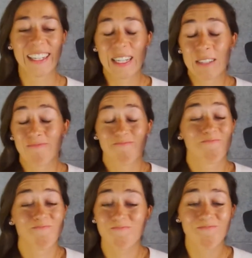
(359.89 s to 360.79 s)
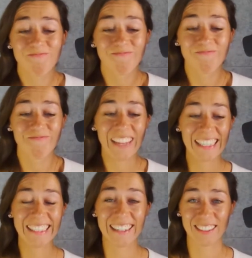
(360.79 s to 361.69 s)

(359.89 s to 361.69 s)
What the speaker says: Um, yeah,